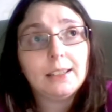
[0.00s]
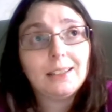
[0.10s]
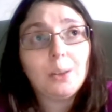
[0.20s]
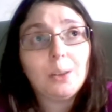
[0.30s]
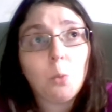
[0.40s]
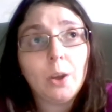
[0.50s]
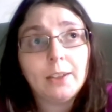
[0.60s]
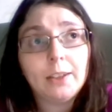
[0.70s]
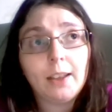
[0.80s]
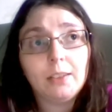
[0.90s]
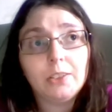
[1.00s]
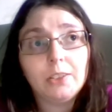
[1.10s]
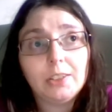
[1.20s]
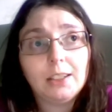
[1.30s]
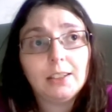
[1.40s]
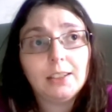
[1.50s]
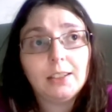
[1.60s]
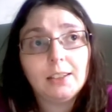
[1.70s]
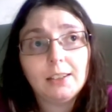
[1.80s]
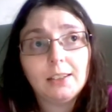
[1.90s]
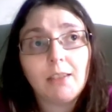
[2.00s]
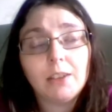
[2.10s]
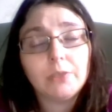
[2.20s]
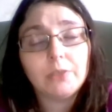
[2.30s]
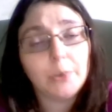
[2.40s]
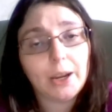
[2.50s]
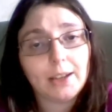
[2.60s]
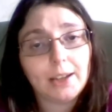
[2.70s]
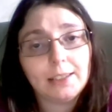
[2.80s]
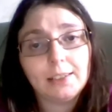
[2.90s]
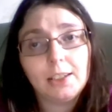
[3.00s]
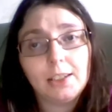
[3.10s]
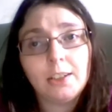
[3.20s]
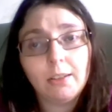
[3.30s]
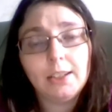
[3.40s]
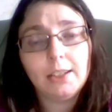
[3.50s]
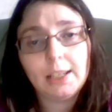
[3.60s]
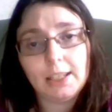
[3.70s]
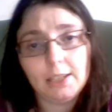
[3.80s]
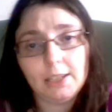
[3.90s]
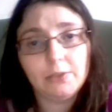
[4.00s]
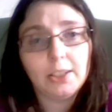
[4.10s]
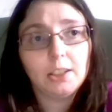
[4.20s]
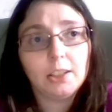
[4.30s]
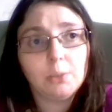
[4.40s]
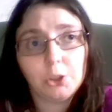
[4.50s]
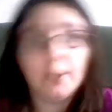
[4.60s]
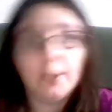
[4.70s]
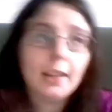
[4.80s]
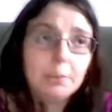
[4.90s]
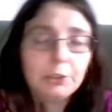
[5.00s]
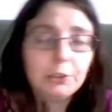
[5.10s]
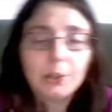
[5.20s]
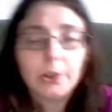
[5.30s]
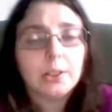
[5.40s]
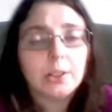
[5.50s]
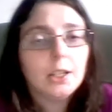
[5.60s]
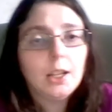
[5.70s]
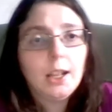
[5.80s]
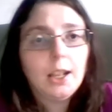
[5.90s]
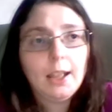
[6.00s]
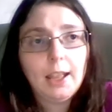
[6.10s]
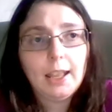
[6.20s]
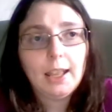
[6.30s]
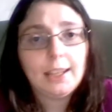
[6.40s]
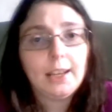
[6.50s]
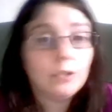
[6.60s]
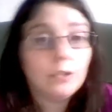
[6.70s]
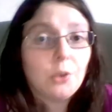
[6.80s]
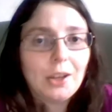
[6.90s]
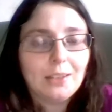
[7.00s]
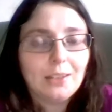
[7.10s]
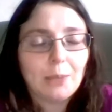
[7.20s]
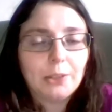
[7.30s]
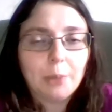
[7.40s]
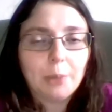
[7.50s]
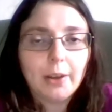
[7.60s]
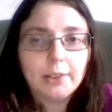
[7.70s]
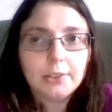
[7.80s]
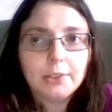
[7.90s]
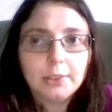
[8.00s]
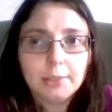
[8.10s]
whitetails are everywhere, and you don't need a kid watching that episode and getting the wrong idea about spiders. And